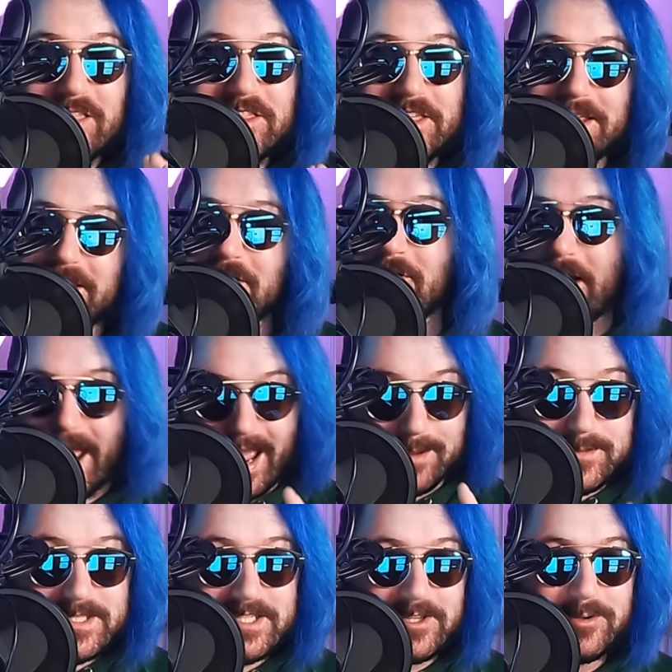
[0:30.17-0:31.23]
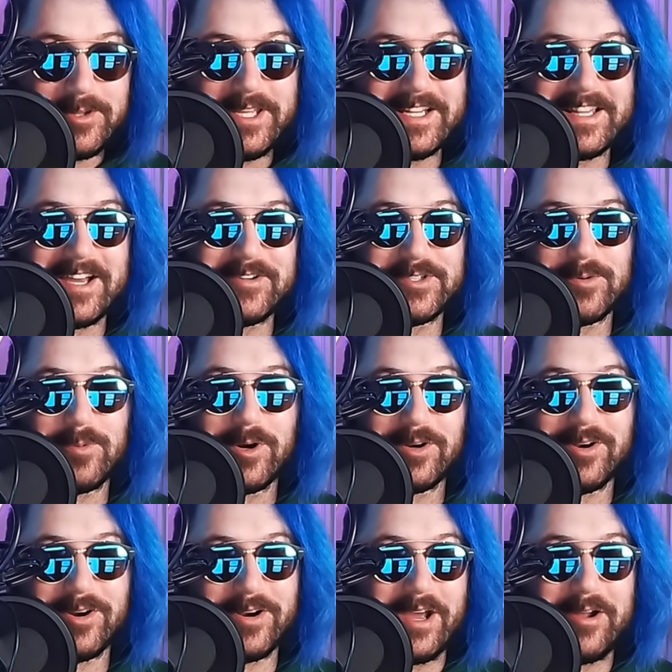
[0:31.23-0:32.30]
thing you're absolutely allowed to word
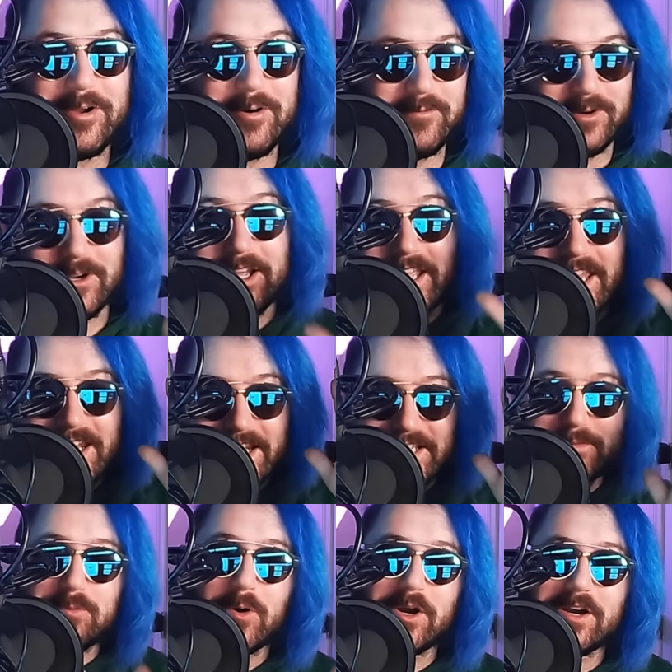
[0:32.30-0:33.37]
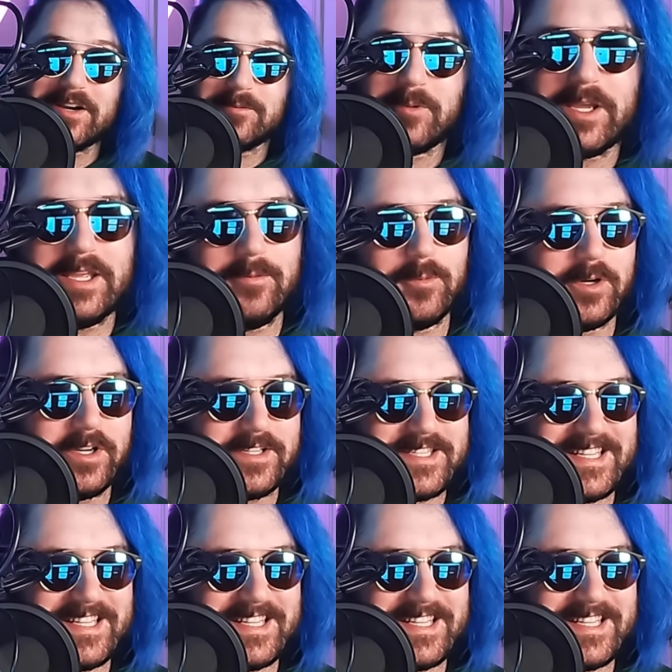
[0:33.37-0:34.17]
nerd out over, it is word... Wait, words?